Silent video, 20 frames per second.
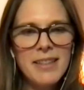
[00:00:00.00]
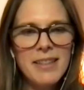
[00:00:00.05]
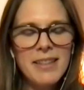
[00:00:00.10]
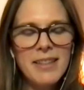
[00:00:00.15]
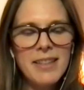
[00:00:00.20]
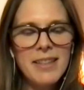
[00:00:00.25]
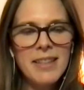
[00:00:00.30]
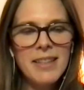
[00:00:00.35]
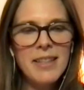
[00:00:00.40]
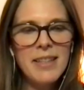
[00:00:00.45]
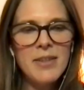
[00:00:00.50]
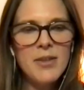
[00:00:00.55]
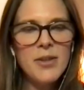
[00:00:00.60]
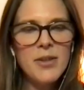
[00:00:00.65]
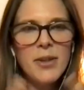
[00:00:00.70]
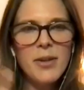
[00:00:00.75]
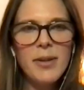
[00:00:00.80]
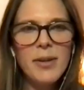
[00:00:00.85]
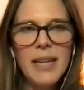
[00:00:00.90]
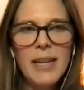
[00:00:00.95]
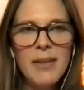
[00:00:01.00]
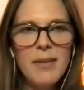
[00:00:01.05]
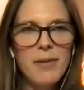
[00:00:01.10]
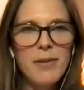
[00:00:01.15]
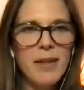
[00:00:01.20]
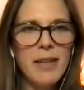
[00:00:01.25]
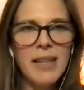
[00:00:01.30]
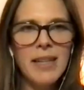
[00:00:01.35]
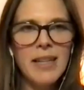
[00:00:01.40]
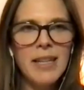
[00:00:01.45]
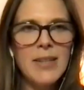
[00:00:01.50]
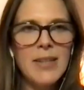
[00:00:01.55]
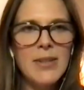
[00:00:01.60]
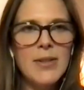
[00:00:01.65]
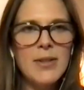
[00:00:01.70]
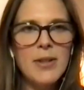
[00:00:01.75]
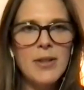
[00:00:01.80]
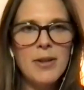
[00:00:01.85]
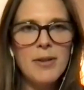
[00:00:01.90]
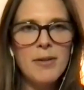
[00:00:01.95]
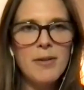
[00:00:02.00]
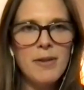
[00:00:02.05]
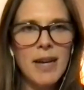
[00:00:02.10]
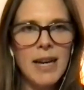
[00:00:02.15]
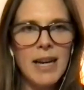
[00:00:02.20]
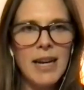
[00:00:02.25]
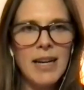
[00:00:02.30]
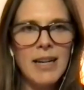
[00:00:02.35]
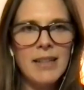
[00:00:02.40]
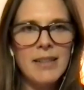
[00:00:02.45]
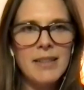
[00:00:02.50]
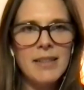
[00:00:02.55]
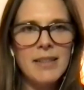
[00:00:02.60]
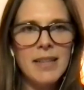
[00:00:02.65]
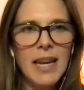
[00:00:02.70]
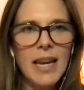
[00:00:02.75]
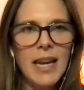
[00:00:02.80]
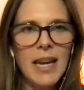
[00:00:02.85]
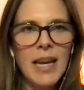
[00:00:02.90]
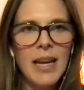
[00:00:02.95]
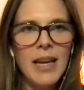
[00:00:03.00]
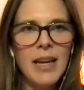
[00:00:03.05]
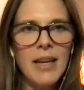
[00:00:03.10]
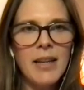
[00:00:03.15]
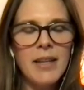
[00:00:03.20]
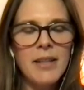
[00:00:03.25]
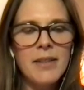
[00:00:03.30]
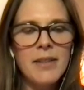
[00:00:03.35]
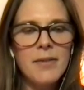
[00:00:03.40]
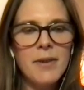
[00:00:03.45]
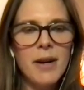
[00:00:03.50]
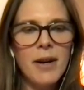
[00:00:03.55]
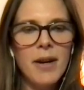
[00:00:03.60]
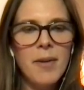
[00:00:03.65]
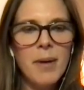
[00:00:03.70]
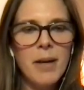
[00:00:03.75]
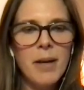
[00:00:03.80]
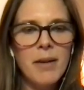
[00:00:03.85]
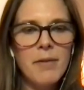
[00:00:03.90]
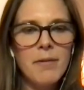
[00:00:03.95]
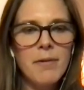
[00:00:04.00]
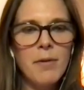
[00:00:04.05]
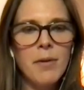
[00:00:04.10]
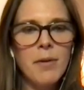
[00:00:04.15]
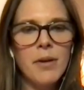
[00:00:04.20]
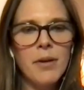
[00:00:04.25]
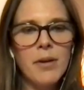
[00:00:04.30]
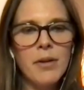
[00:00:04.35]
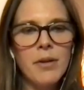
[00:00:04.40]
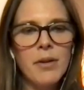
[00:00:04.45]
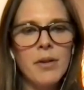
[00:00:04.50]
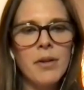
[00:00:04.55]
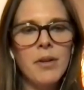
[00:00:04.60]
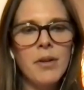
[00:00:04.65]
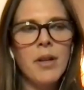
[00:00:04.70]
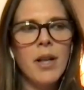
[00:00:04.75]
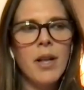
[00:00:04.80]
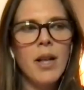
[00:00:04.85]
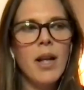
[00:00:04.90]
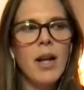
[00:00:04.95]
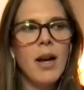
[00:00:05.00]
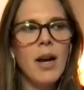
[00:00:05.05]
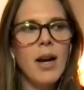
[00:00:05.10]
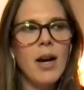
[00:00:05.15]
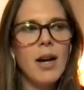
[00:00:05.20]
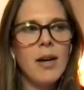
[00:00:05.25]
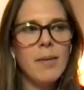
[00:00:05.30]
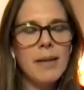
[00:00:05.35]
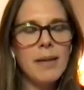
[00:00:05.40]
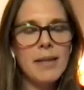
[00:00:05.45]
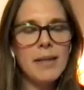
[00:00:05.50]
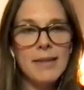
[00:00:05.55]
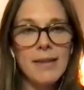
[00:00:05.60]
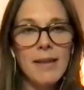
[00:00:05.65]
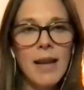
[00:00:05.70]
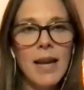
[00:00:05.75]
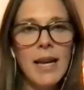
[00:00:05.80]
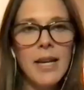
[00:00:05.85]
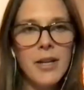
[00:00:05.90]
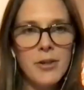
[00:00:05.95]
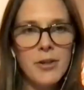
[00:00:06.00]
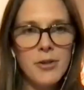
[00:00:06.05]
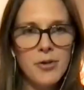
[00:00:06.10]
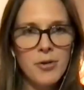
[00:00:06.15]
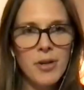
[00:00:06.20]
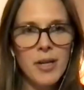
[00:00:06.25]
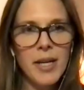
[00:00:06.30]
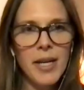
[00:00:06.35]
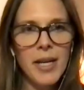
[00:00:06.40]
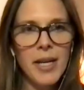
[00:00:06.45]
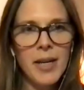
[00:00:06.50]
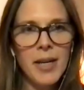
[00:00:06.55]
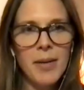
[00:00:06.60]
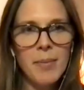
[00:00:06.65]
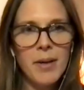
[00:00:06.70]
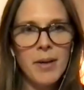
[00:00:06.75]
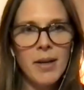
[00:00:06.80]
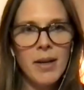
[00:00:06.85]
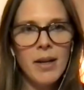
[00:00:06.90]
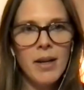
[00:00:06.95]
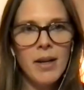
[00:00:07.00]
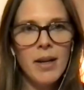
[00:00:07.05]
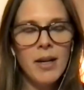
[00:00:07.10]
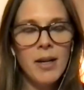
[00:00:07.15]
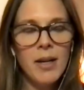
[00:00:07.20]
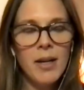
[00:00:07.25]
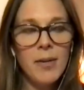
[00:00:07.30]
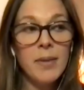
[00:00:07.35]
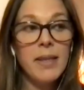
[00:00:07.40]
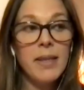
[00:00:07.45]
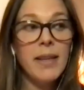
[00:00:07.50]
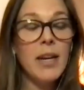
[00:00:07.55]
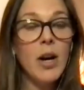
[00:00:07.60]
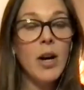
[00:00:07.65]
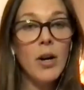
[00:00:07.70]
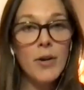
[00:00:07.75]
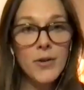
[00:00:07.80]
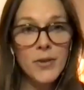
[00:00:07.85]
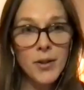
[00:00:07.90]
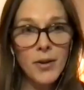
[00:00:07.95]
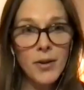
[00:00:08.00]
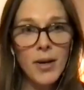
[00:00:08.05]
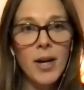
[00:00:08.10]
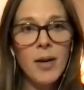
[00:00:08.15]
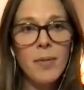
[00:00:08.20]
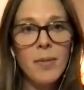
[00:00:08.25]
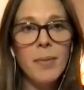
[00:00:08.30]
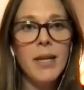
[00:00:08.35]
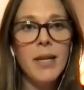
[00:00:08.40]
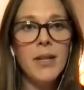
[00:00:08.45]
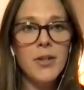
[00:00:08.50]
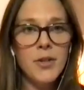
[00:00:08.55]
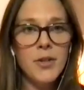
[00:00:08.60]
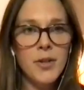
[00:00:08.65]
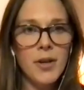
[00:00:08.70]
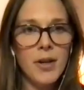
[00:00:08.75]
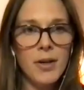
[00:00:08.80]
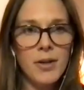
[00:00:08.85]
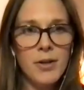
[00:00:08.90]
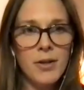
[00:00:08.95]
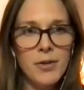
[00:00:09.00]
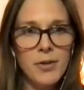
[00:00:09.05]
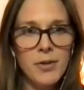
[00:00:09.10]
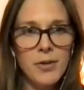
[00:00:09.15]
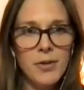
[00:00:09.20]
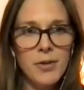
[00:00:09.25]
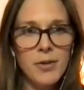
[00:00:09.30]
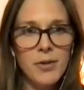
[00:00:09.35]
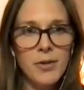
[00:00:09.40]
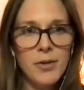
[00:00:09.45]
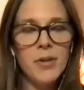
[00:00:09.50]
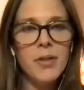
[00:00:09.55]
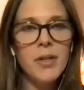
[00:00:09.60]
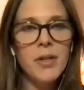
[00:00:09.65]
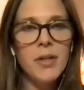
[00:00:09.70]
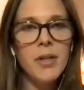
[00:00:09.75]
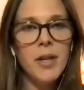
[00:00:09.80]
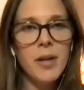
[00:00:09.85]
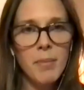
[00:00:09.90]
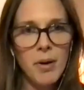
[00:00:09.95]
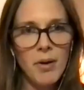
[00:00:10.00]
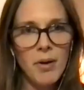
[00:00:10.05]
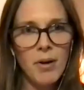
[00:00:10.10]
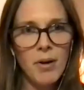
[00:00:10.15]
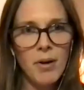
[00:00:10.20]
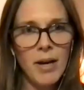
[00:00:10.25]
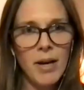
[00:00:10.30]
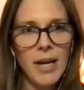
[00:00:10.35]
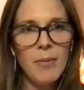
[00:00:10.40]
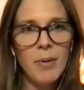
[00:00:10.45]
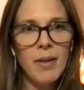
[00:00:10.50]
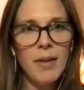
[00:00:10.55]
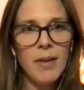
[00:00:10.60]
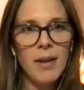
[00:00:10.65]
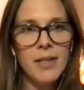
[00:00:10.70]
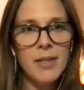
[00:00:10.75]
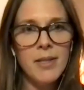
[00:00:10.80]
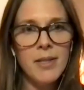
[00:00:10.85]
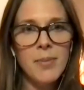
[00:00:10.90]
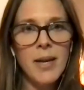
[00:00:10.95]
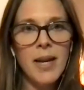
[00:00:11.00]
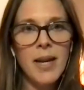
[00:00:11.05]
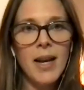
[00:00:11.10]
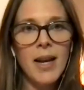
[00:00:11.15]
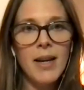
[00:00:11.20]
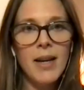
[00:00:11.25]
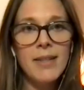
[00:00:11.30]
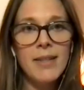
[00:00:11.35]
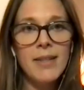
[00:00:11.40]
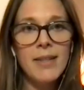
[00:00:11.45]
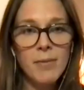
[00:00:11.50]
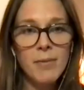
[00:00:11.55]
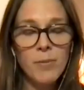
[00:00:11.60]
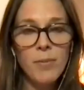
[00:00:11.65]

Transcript: it's so infinite and so vast, and it's very metaphorical. It's like a dream, and they also come into our dream world to communicate with us because